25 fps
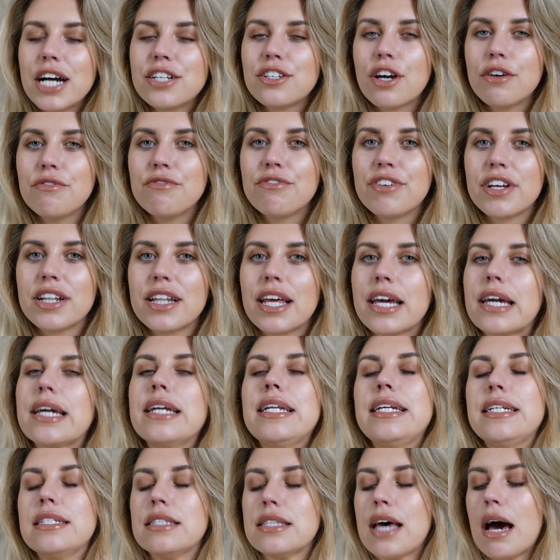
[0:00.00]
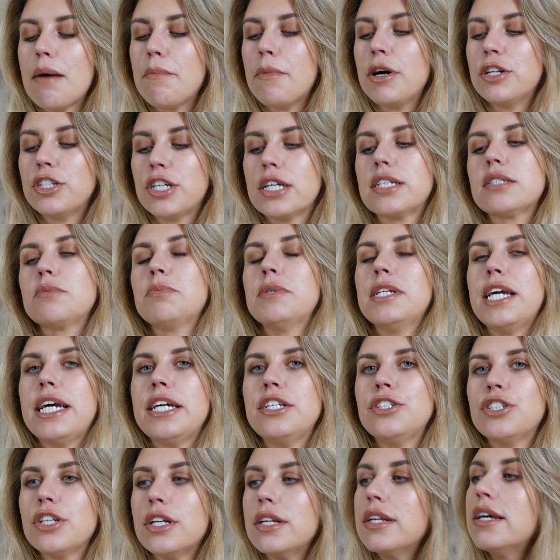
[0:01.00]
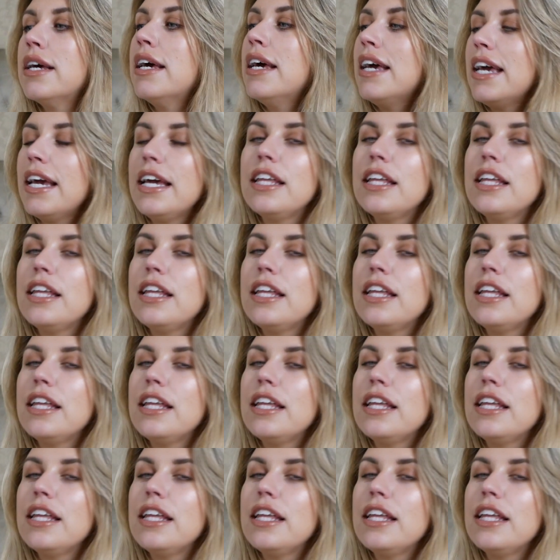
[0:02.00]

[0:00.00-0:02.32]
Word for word: I don't feel like it needs that much explanation.